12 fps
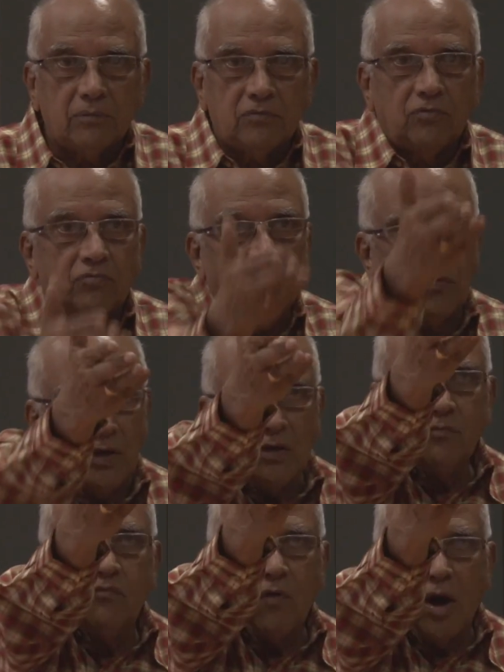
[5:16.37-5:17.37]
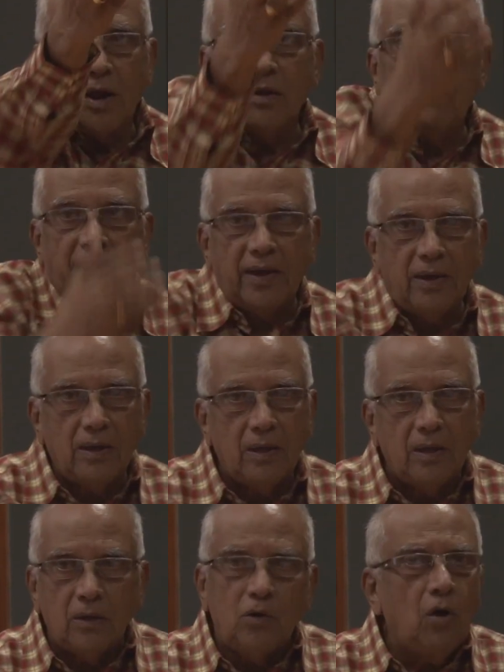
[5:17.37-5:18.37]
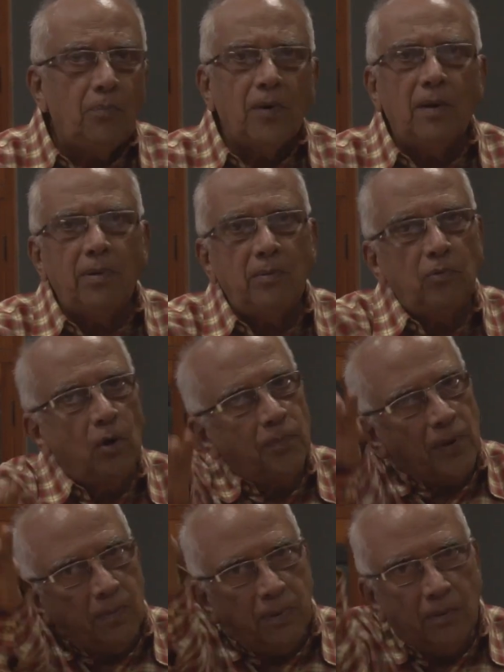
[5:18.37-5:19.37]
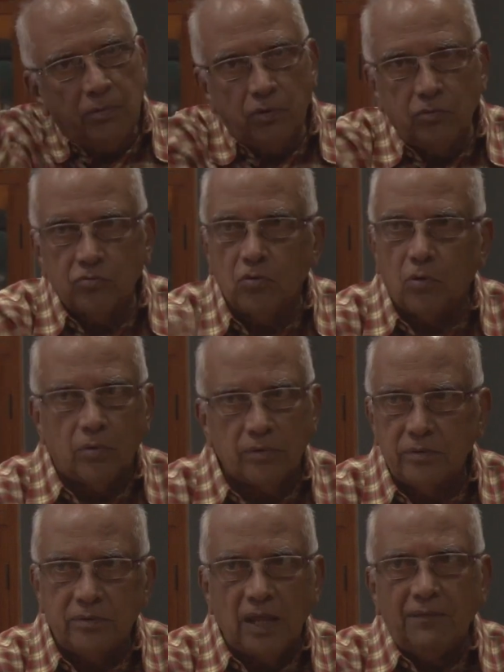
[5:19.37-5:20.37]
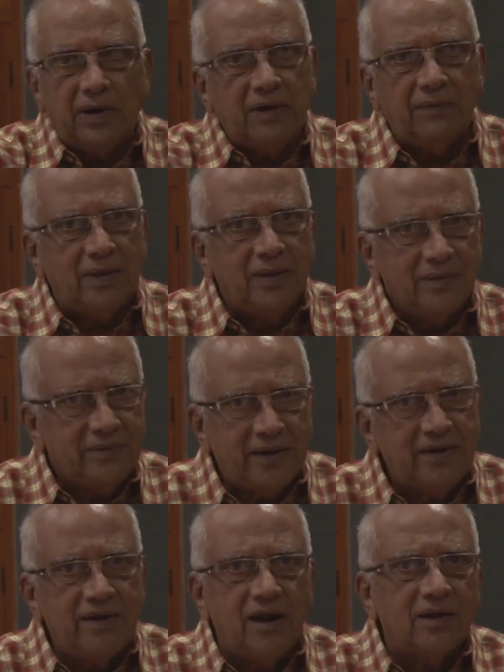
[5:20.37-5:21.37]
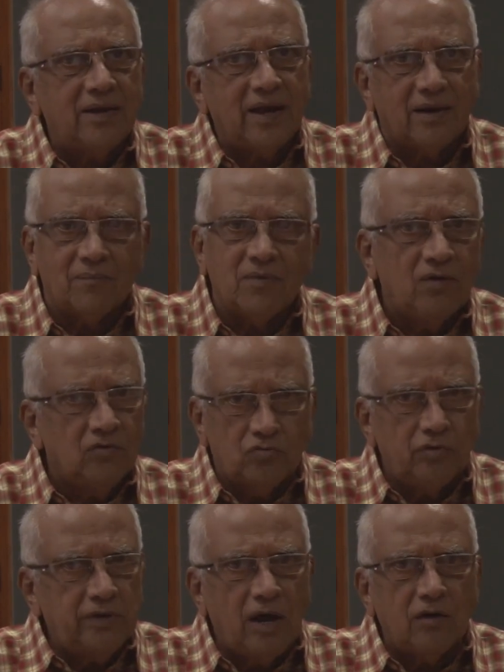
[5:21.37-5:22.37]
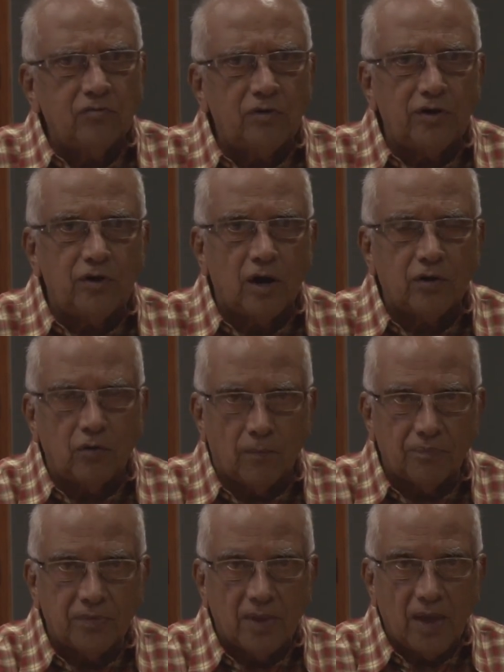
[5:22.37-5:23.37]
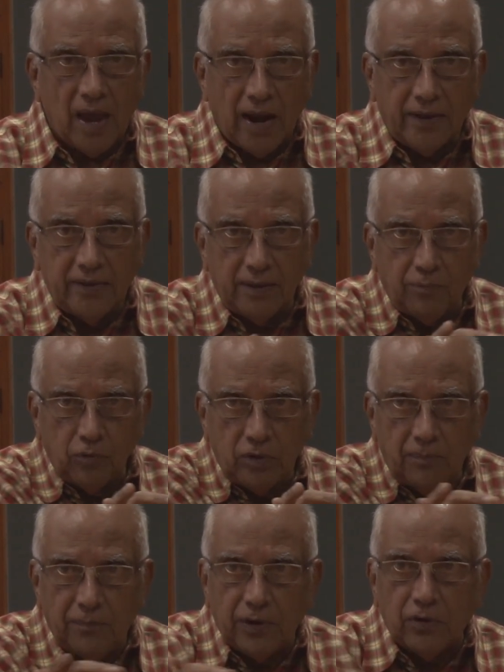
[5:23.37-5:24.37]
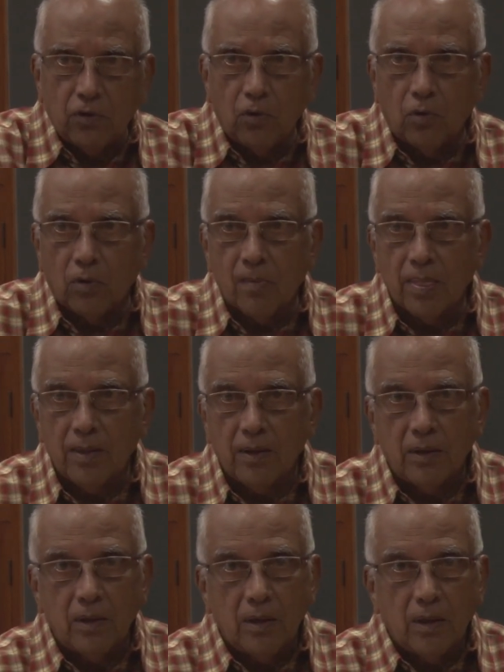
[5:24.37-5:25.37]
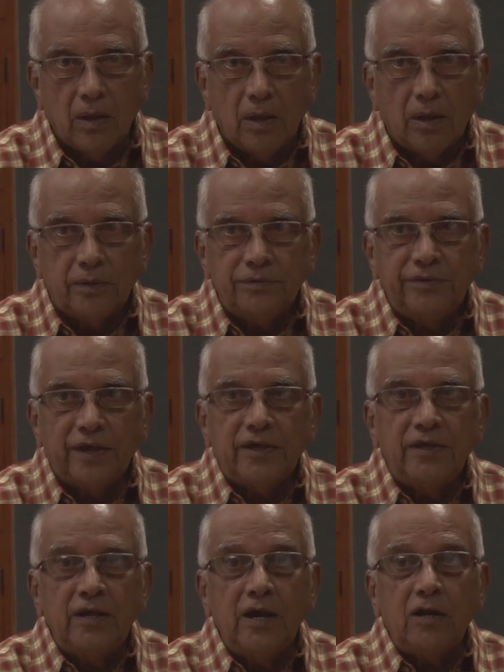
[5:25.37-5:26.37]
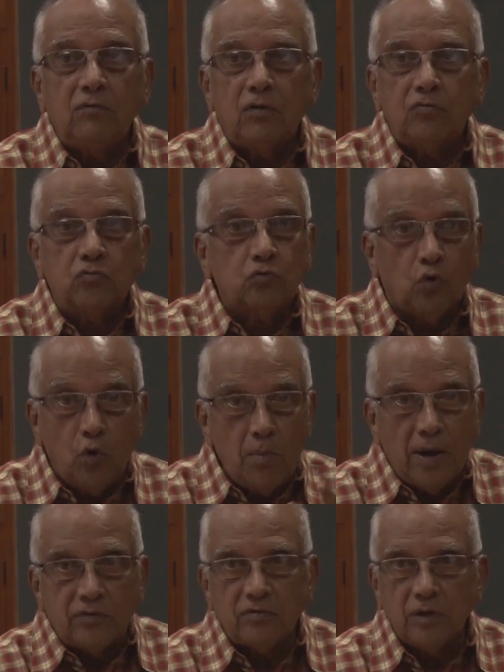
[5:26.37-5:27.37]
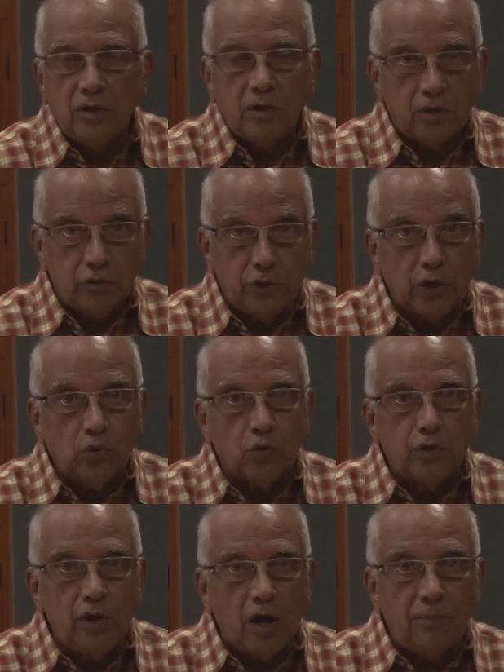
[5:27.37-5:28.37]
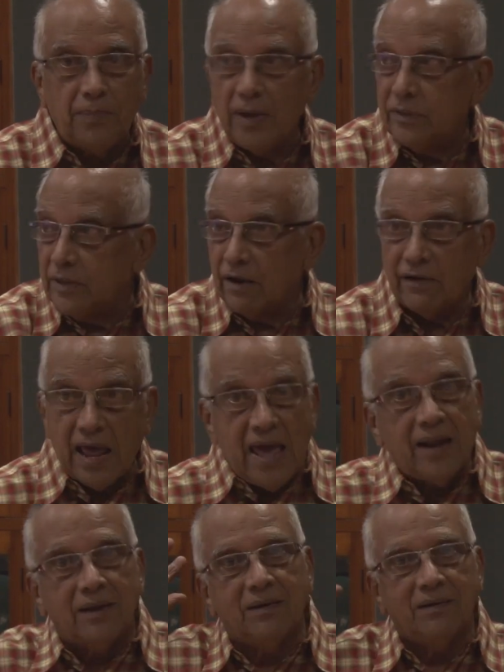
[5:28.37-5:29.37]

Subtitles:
Just far away. No problem, you just go. they went away. They did not care. So they also did not know. And they put the petrol. The heat was so much, they could not bear, they ran.